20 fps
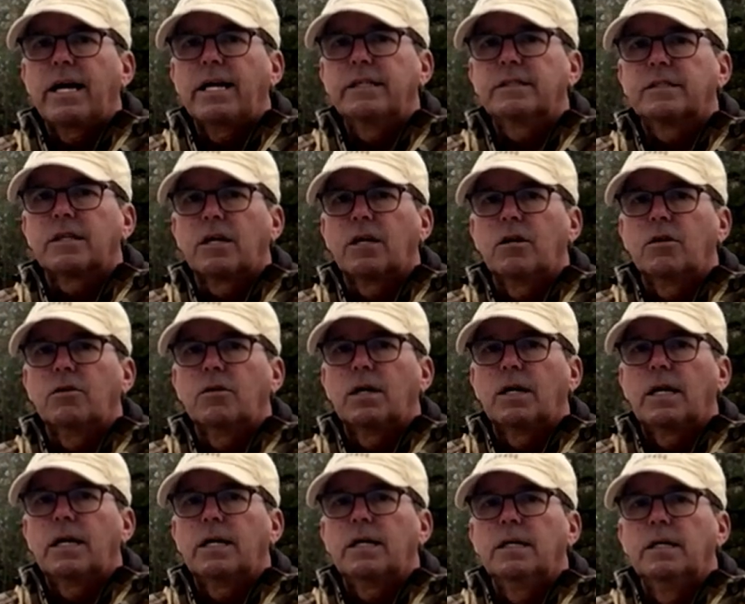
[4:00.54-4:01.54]
day. So.
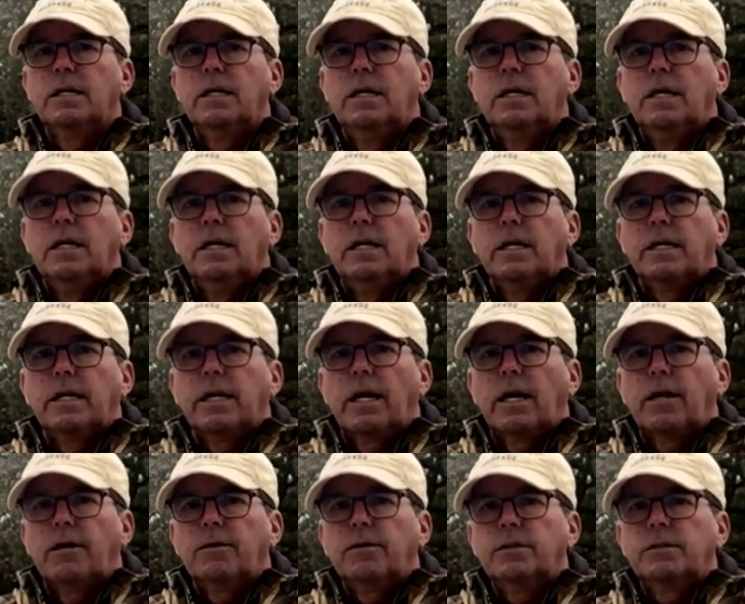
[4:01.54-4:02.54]
Uh, You
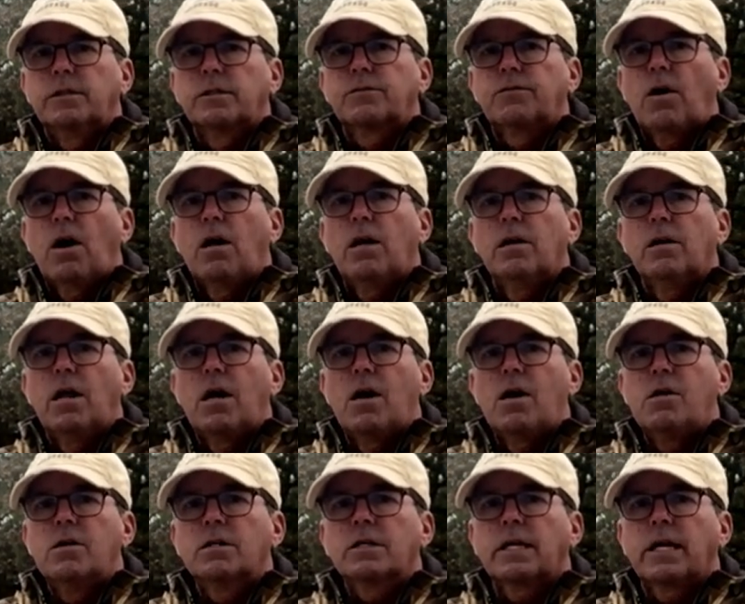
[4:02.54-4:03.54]
know, just follow
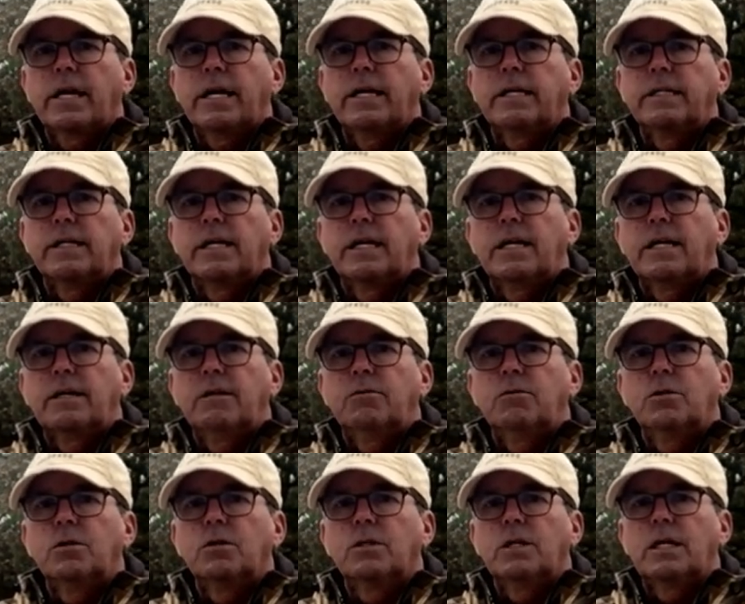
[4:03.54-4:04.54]
along, and uh,
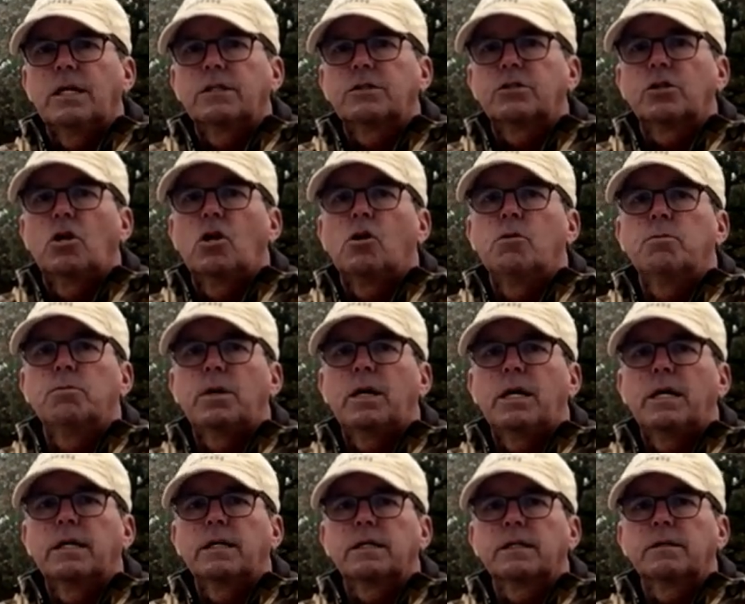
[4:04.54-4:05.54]
we'll uh, show them,
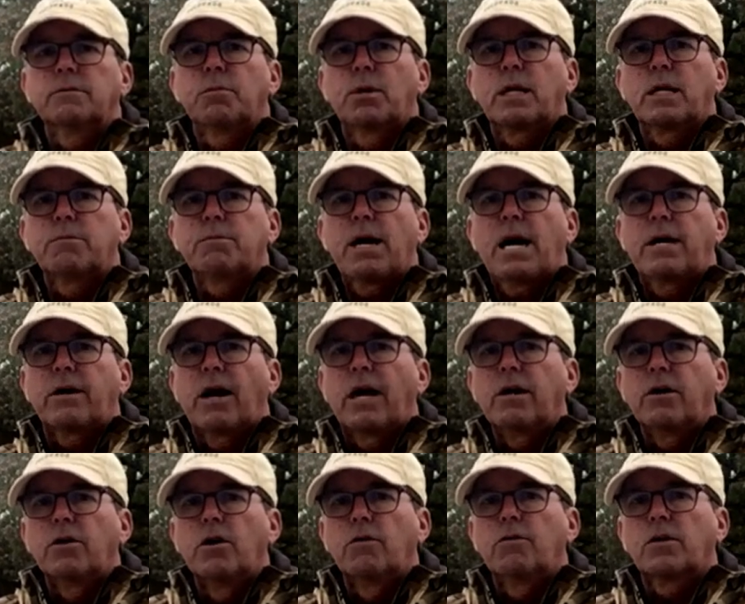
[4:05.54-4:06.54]
uh, you bring them down here. I
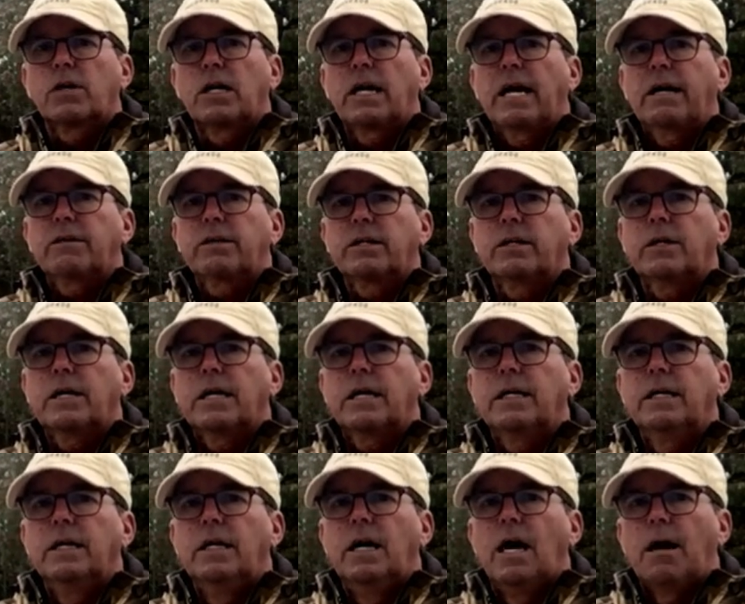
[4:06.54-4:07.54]
don't know if we're going to have to,
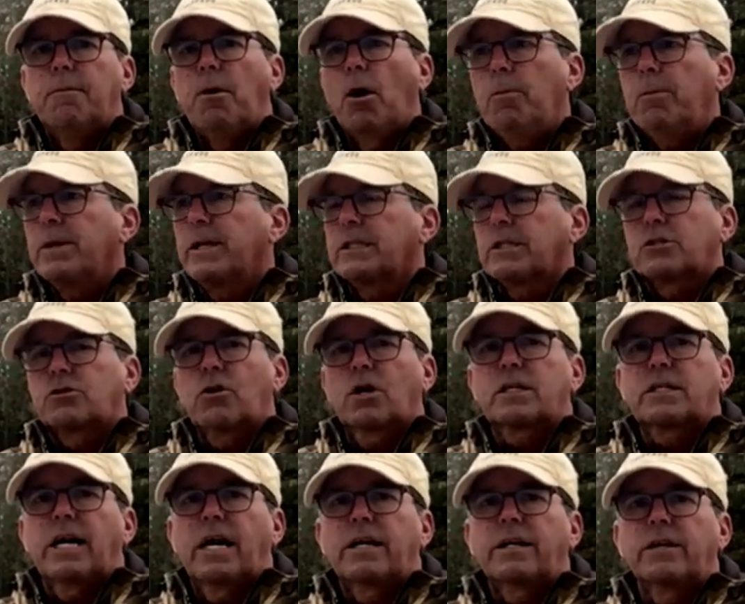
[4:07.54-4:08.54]
uh, I'm hoping to get the
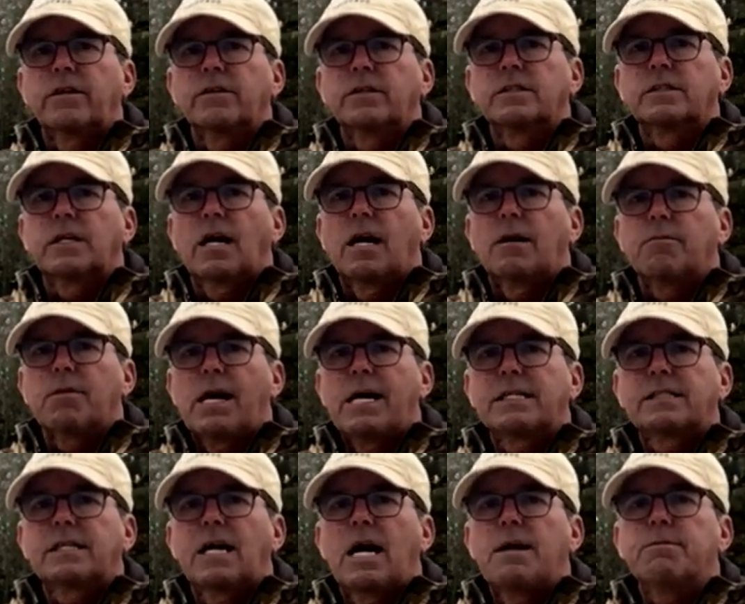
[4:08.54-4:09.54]
truck down here this time.
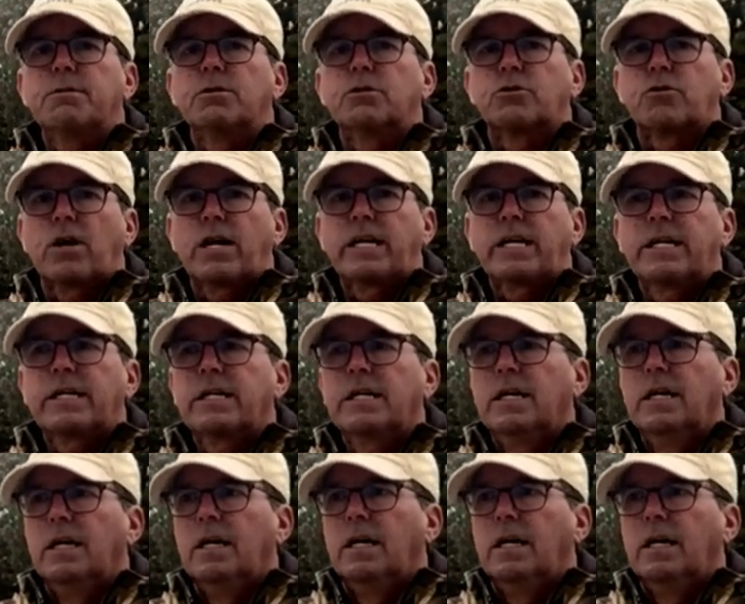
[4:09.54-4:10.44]
Last time it was raining.